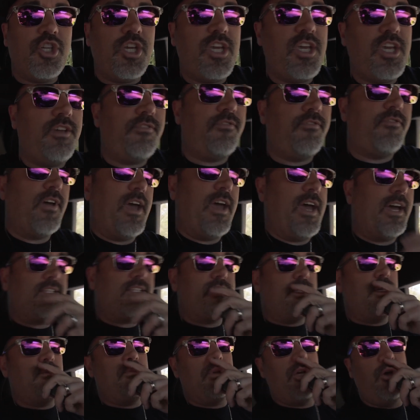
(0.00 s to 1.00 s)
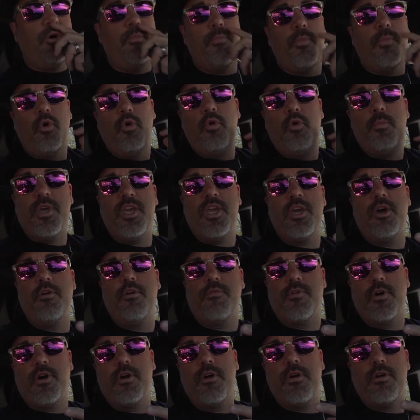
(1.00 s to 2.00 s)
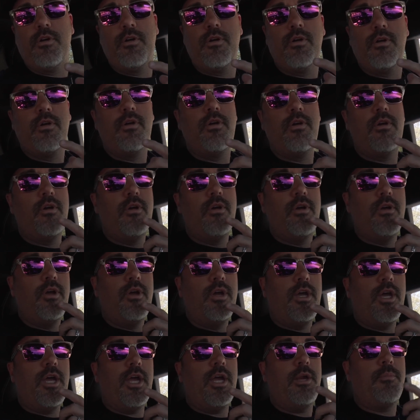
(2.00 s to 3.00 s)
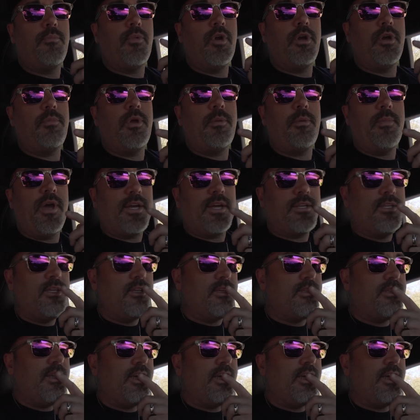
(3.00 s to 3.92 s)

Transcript: chief asked him to go pull me over and bring me back to the